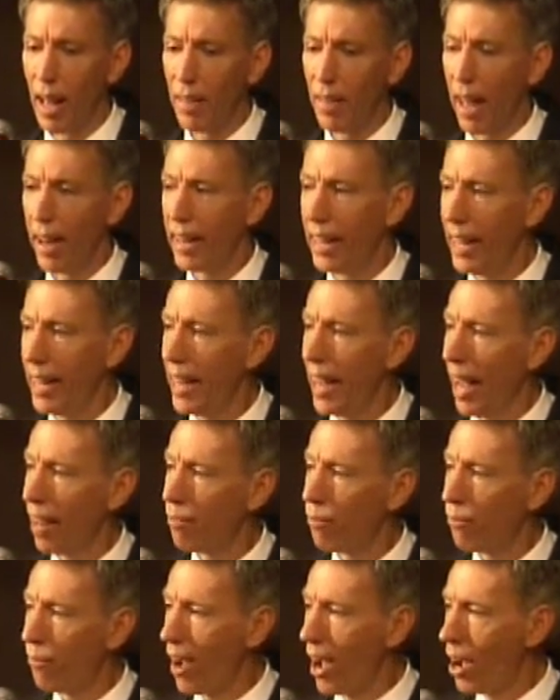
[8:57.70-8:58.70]
that he had
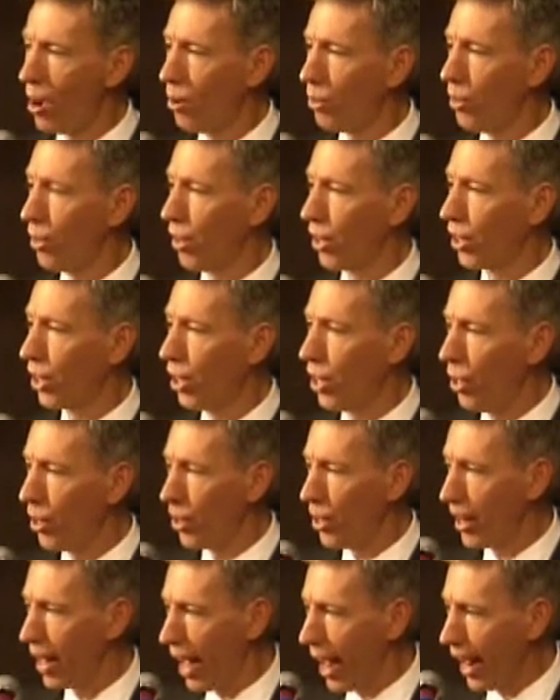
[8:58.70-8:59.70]
found the
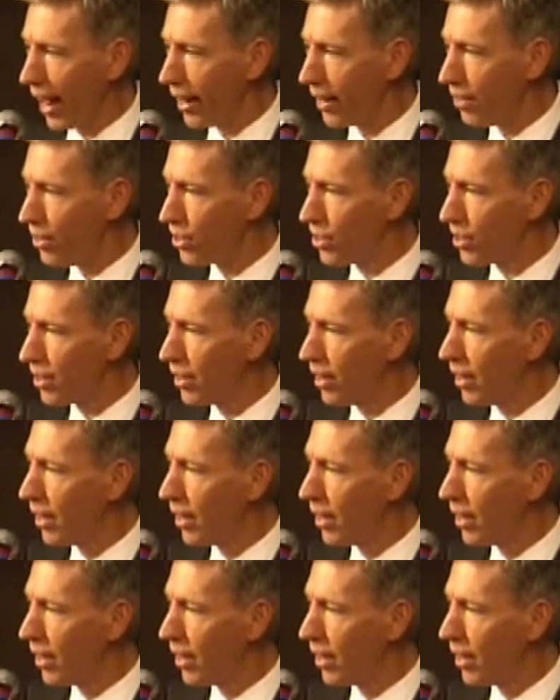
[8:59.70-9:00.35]
cure to AIDS